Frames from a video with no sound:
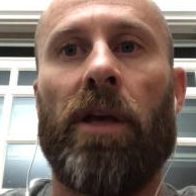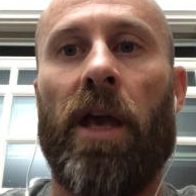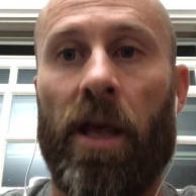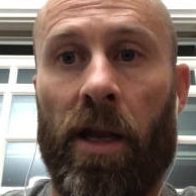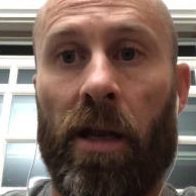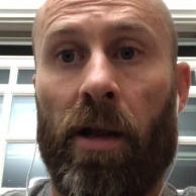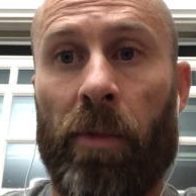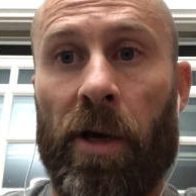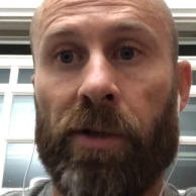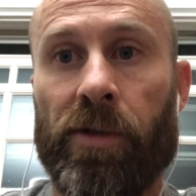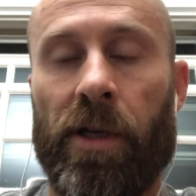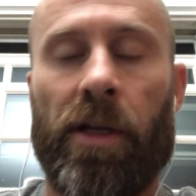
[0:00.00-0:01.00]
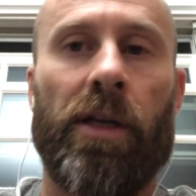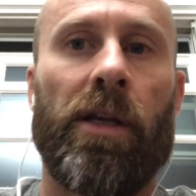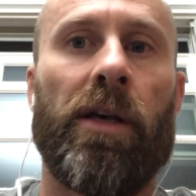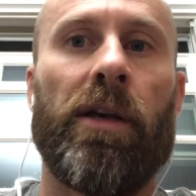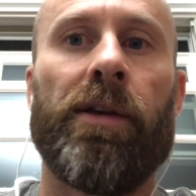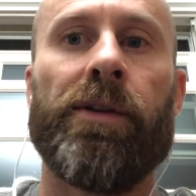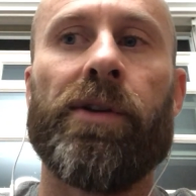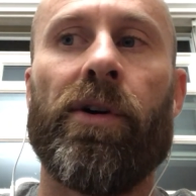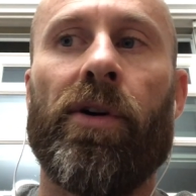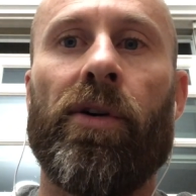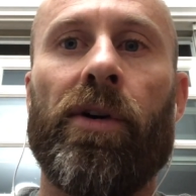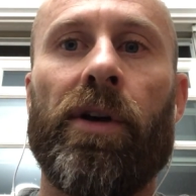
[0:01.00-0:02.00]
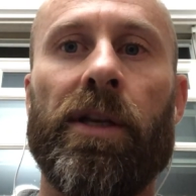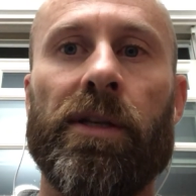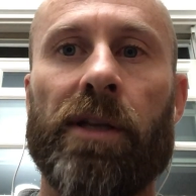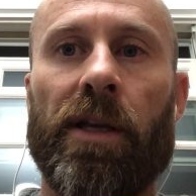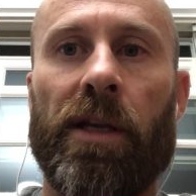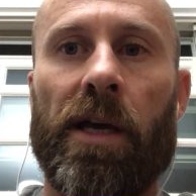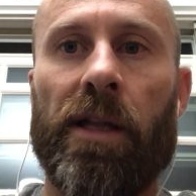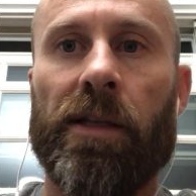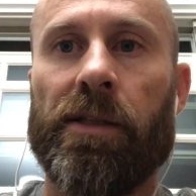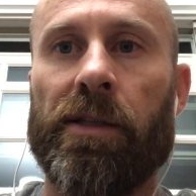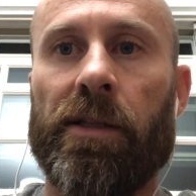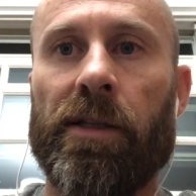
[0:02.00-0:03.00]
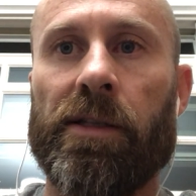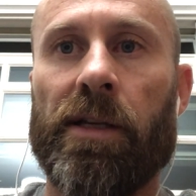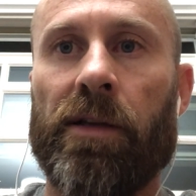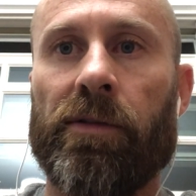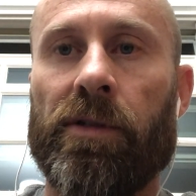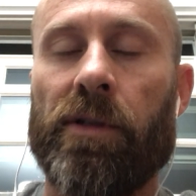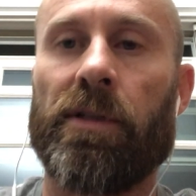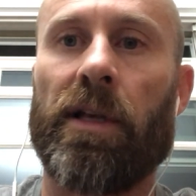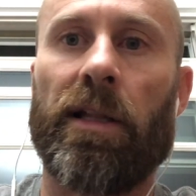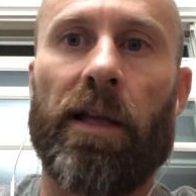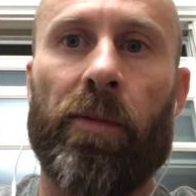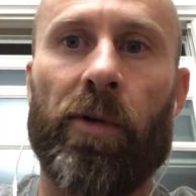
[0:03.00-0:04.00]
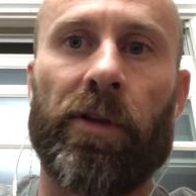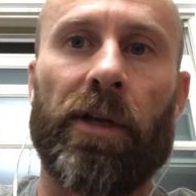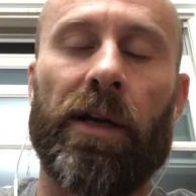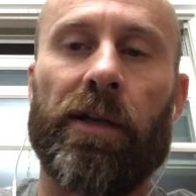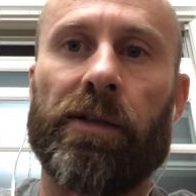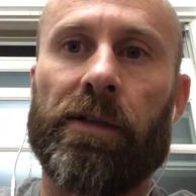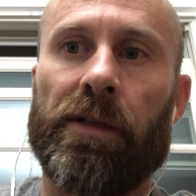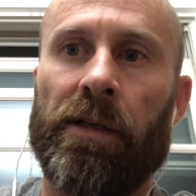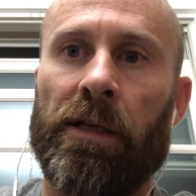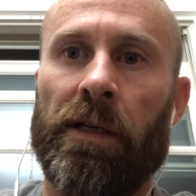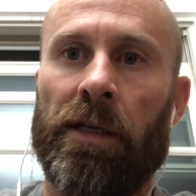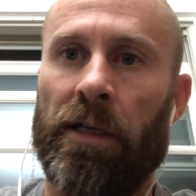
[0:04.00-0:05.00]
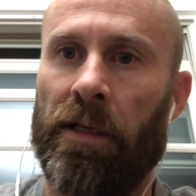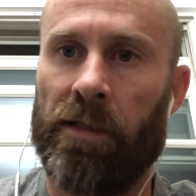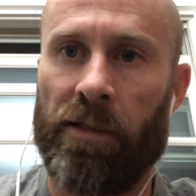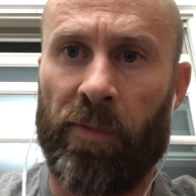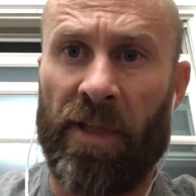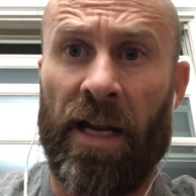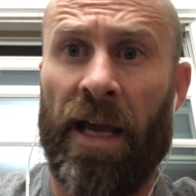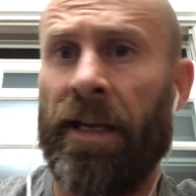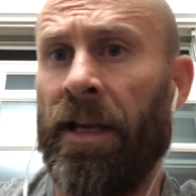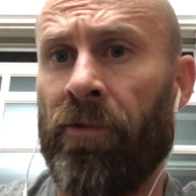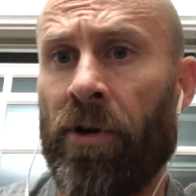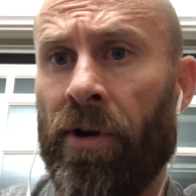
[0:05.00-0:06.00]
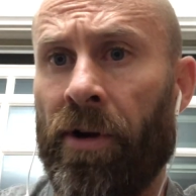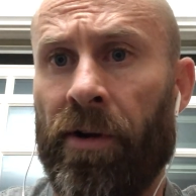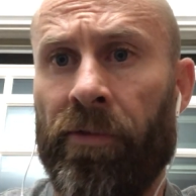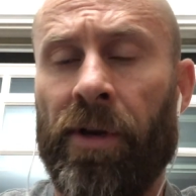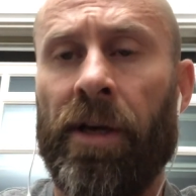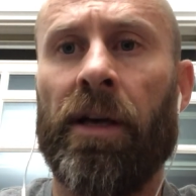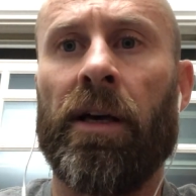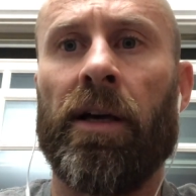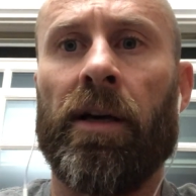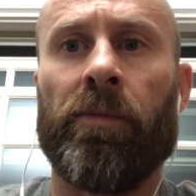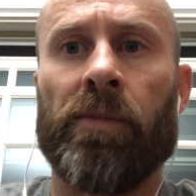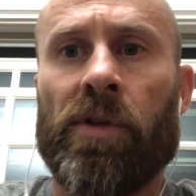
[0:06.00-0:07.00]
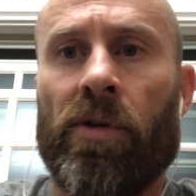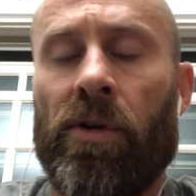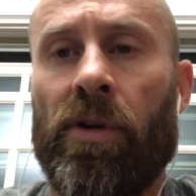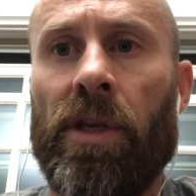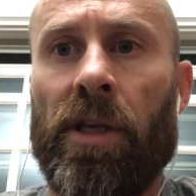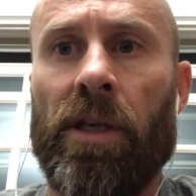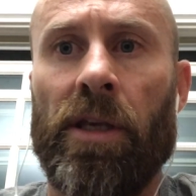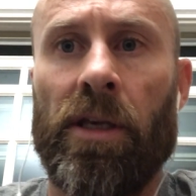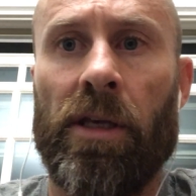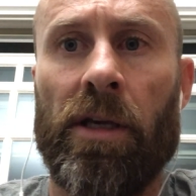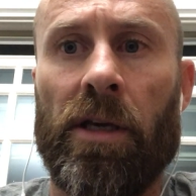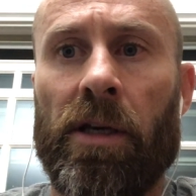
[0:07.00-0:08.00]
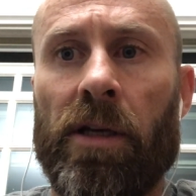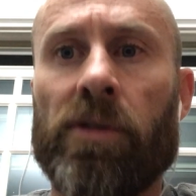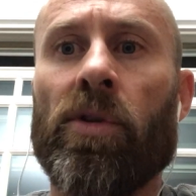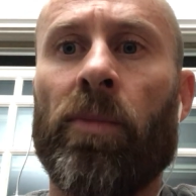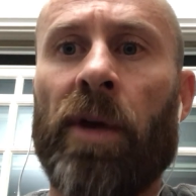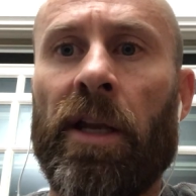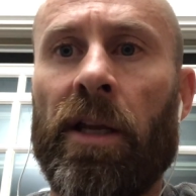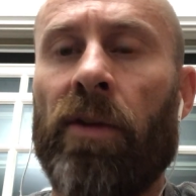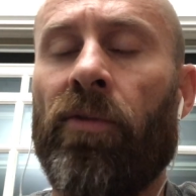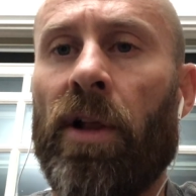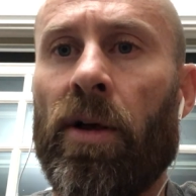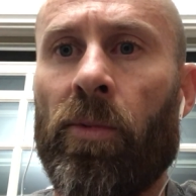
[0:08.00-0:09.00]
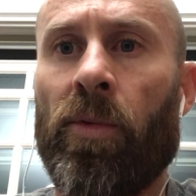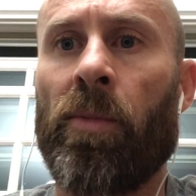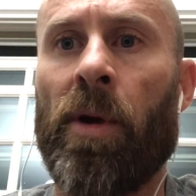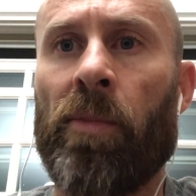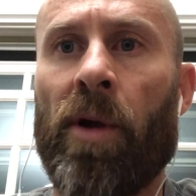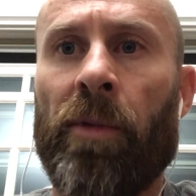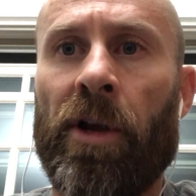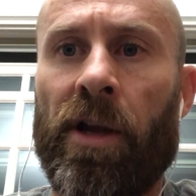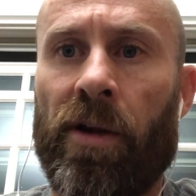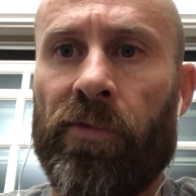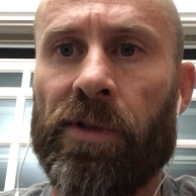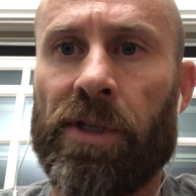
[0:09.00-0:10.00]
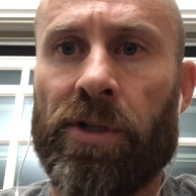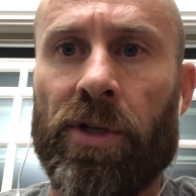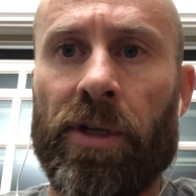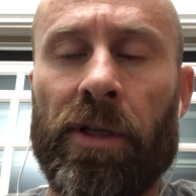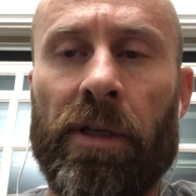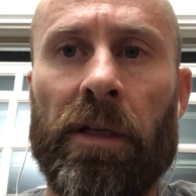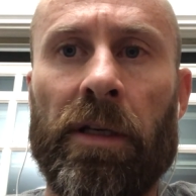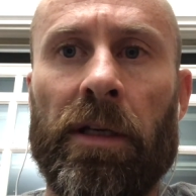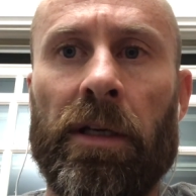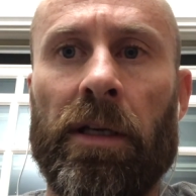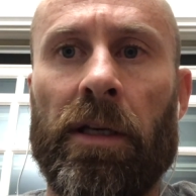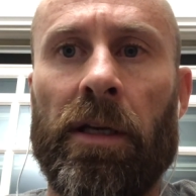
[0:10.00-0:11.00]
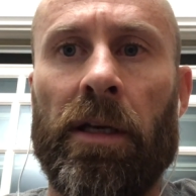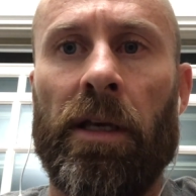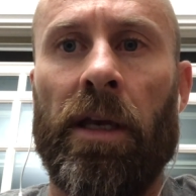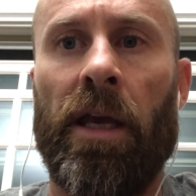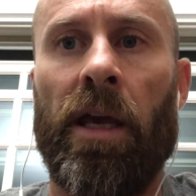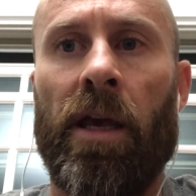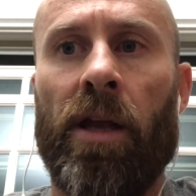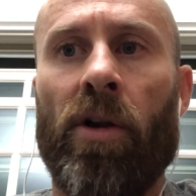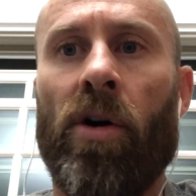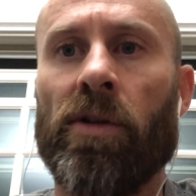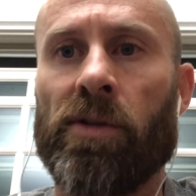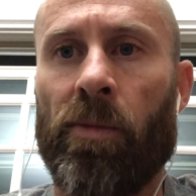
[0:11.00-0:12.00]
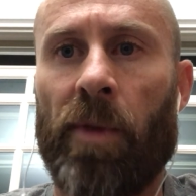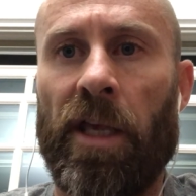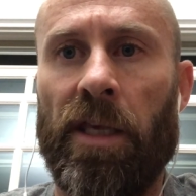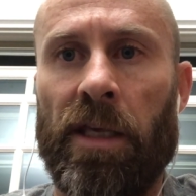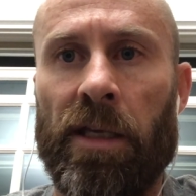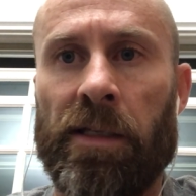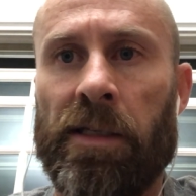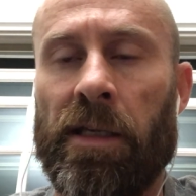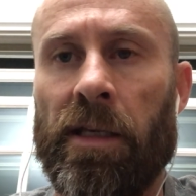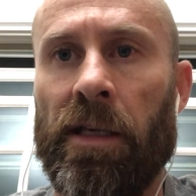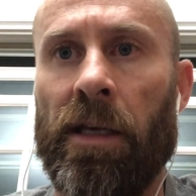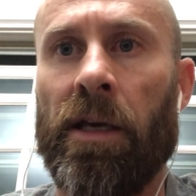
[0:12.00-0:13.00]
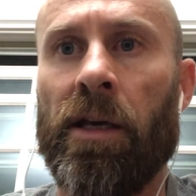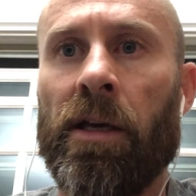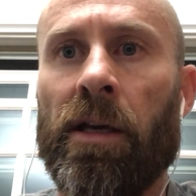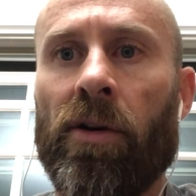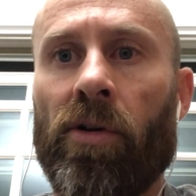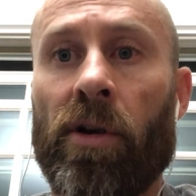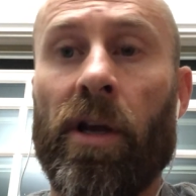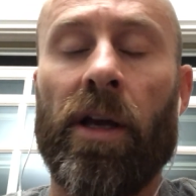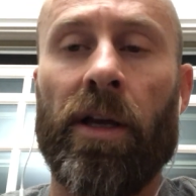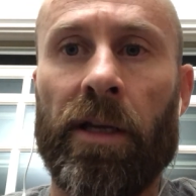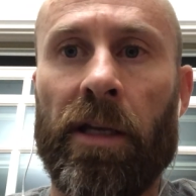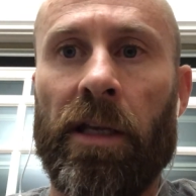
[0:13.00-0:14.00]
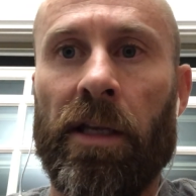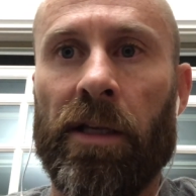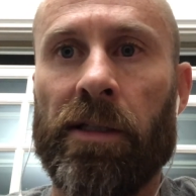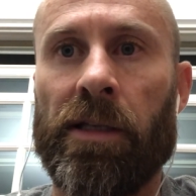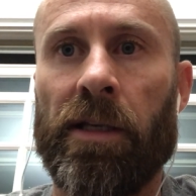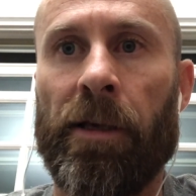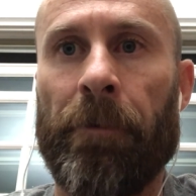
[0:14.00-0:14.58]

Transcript: and I'm hydrated. So he said, yeah, this sounds just like labyrinthitis, something I had never heard of. So he told me I need to follow up with my primary care physician and also my ENT, or an ENT.